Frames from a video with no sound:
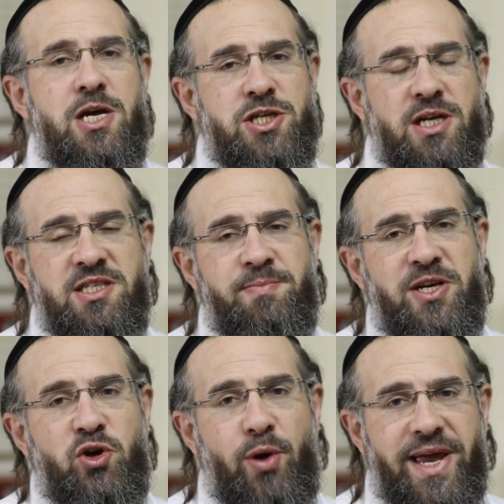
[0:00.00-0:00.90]
Shutter
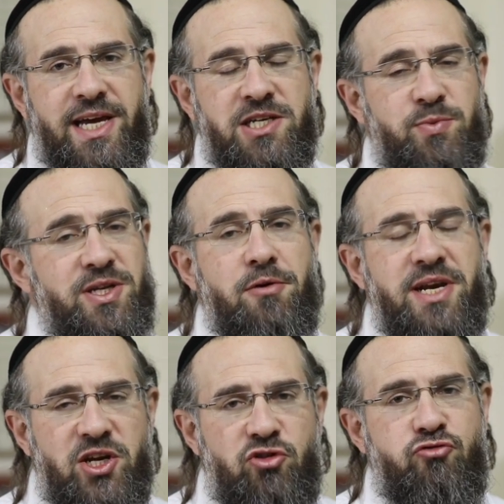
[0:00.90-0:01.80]
speed quickish. We
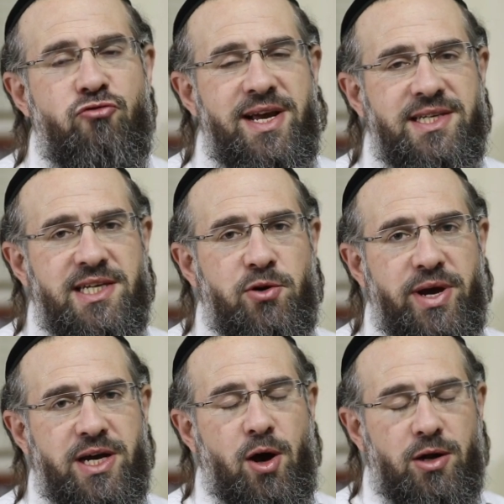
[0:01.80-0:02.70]
don't need a crazy
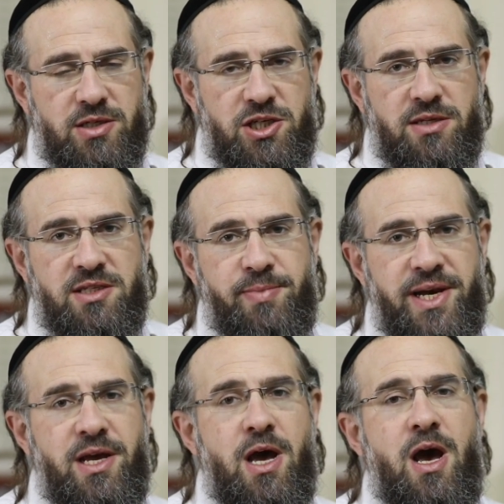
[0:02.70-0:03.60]
quick shutter
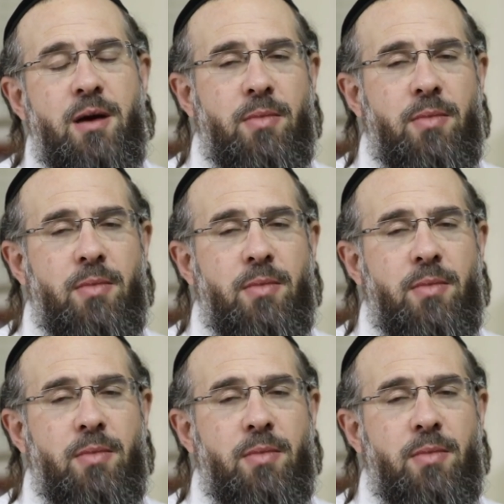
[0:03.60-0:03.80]
speed.